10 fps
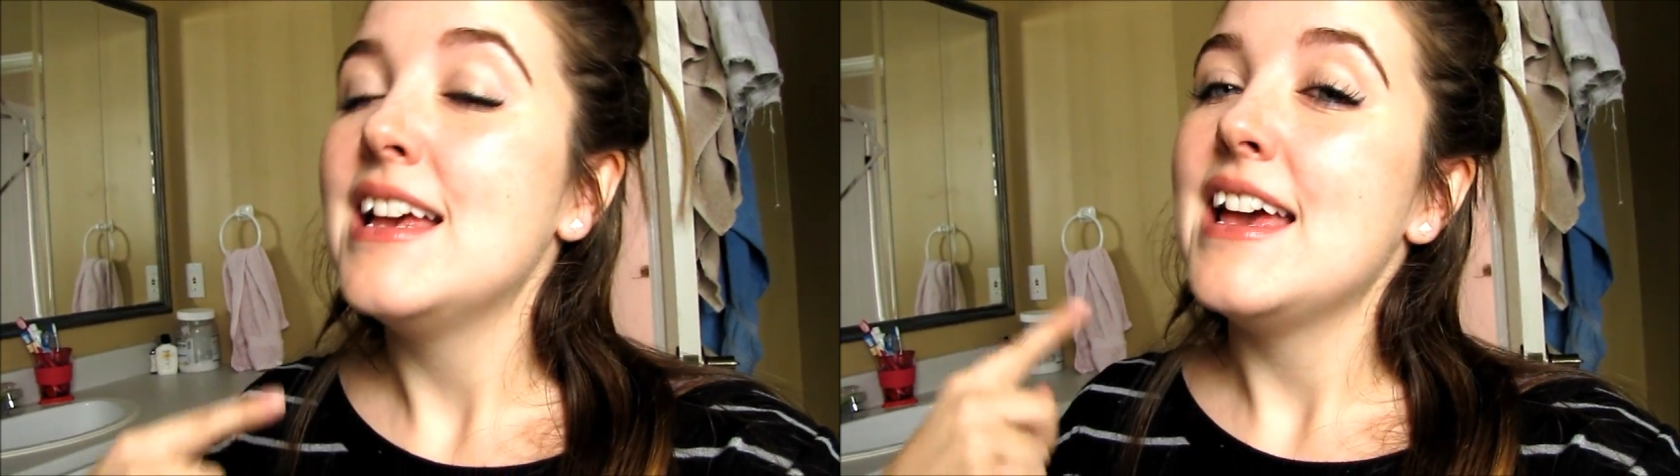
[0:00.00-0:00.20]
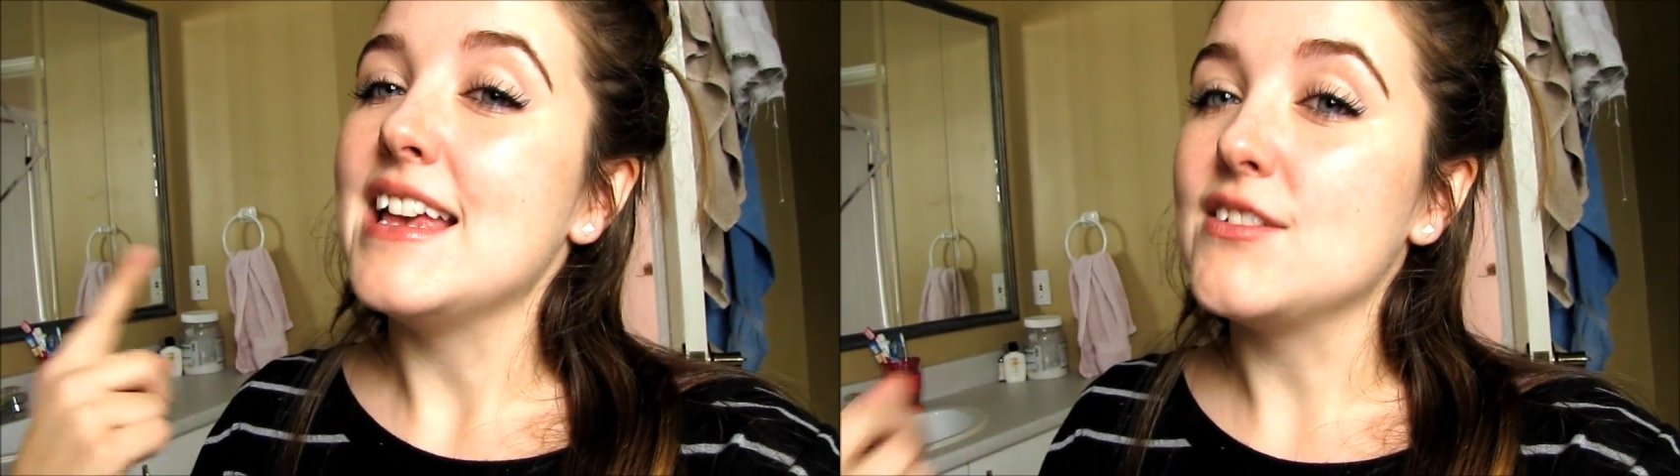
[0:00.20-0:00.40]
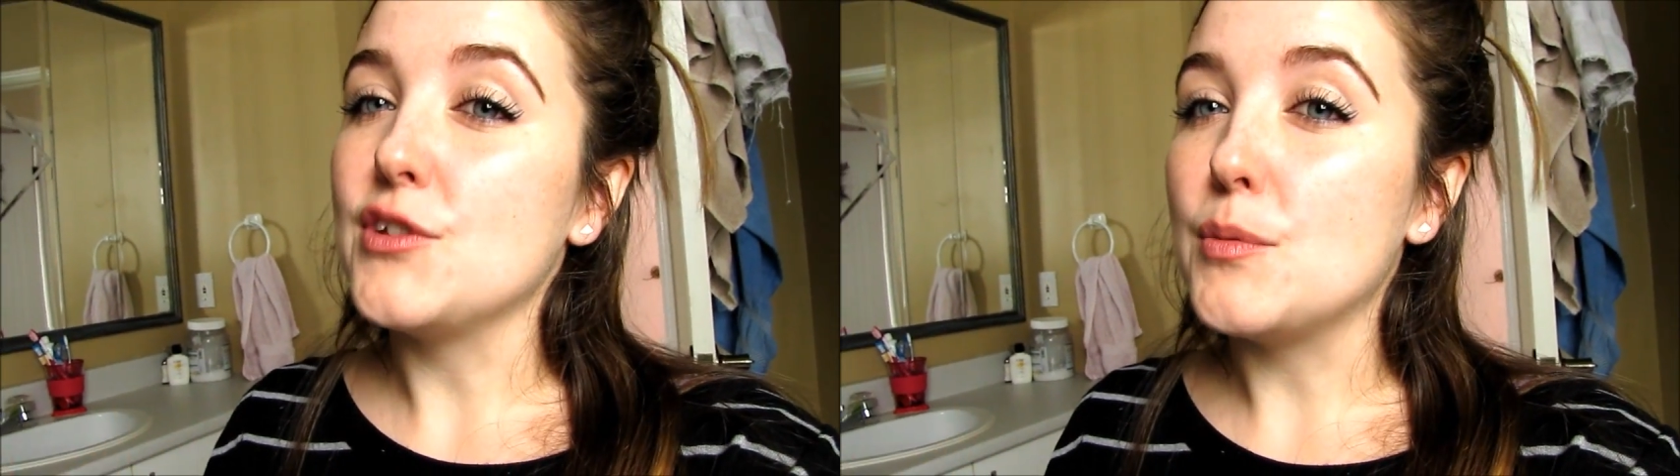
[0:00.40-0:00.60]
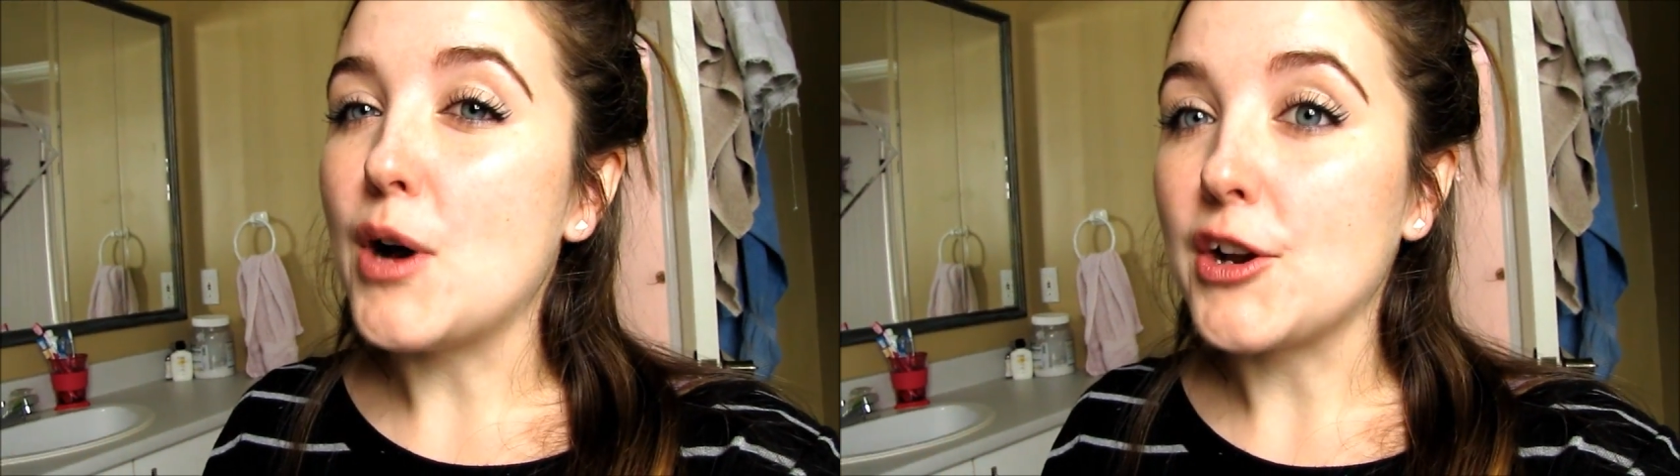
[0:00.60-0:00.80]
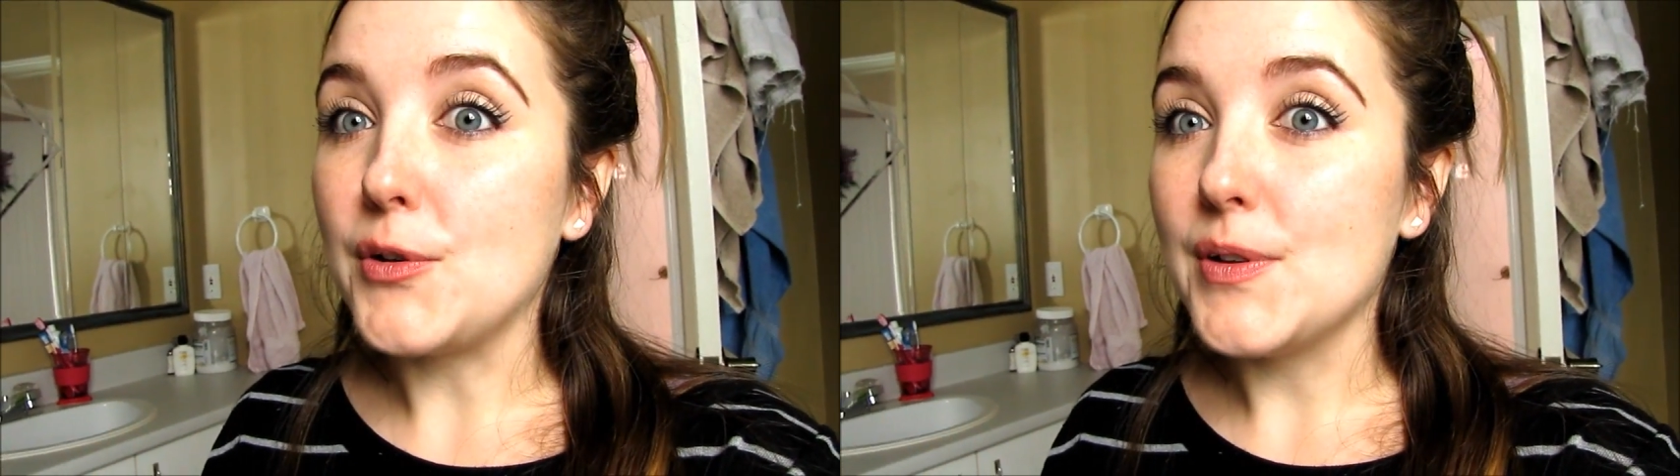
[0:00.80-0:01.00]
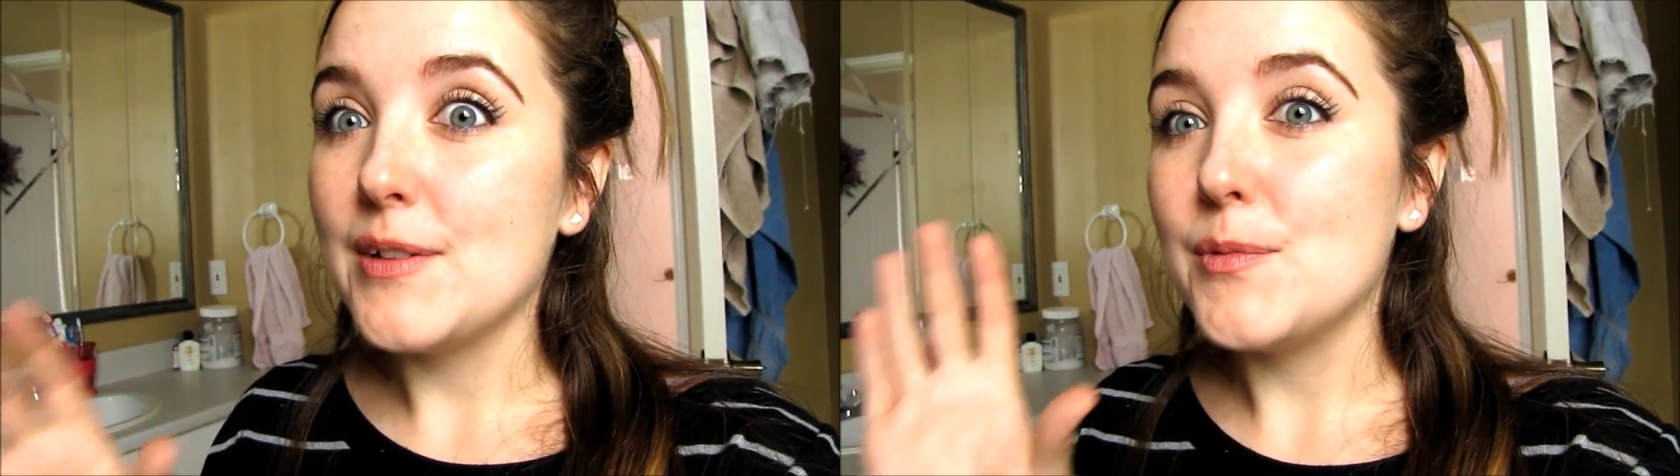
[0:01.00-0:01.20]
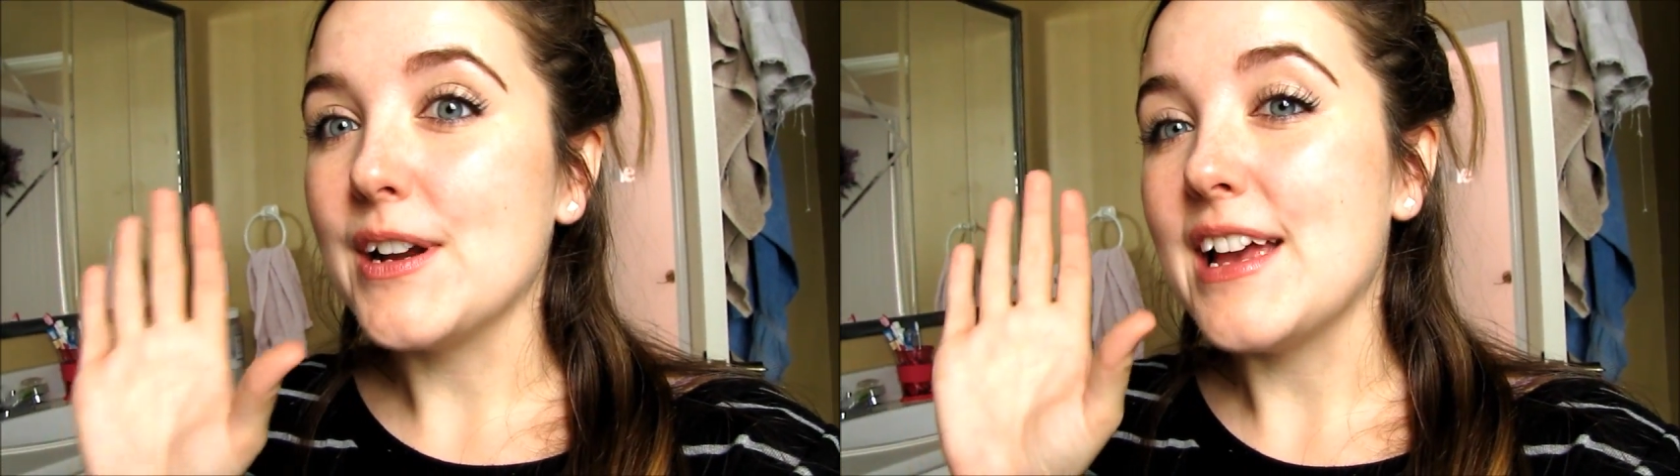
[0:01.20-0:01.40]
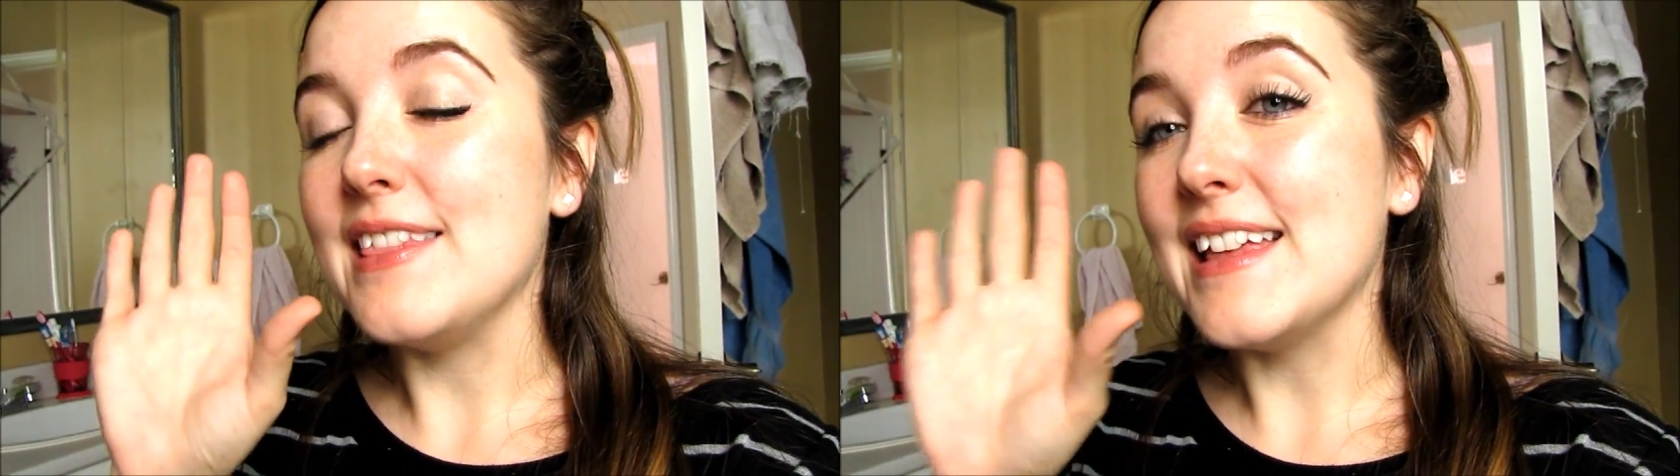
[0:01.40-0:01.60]
as from the bottle,
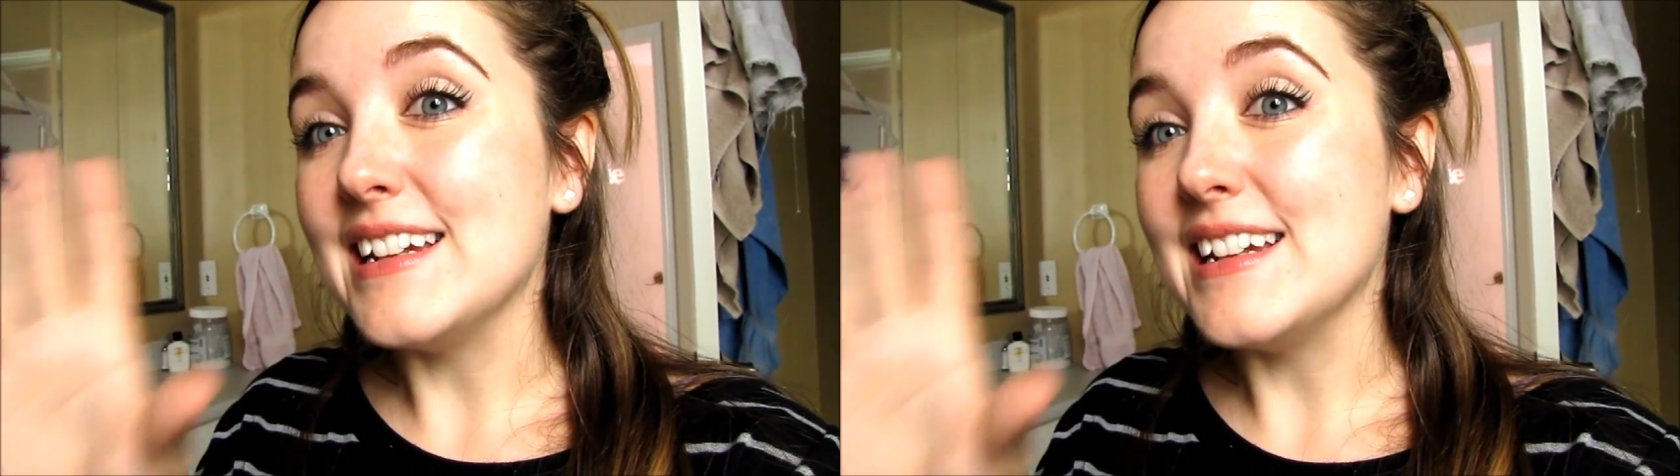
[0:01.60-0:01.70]
and then